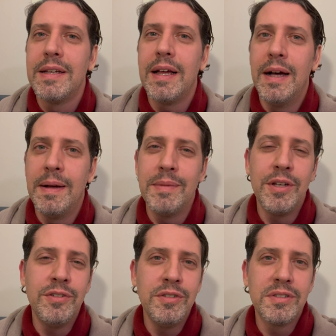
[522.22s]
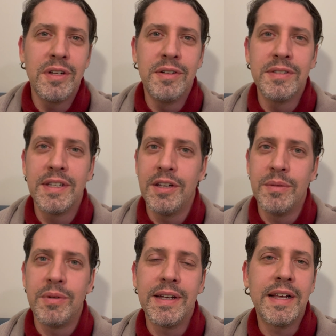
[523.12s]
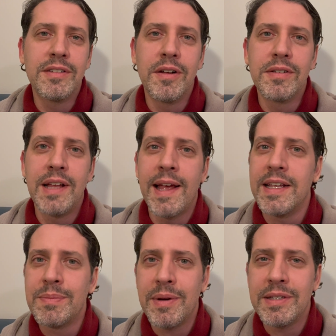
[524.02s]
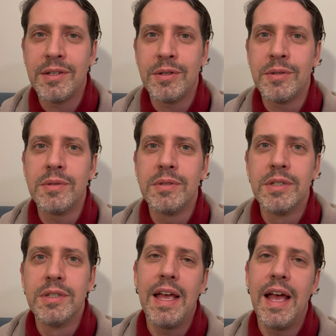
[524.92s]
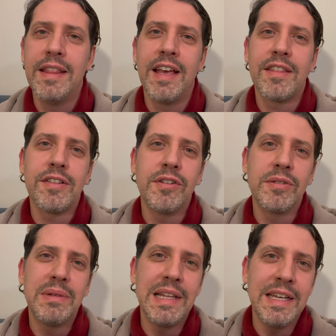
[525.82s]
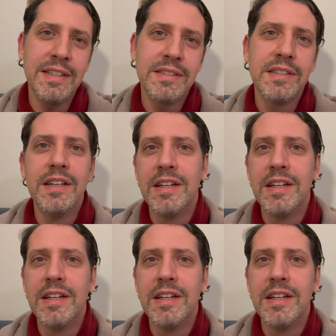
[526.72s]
Her new songs and her breakout songs like Espresso and the other song Please.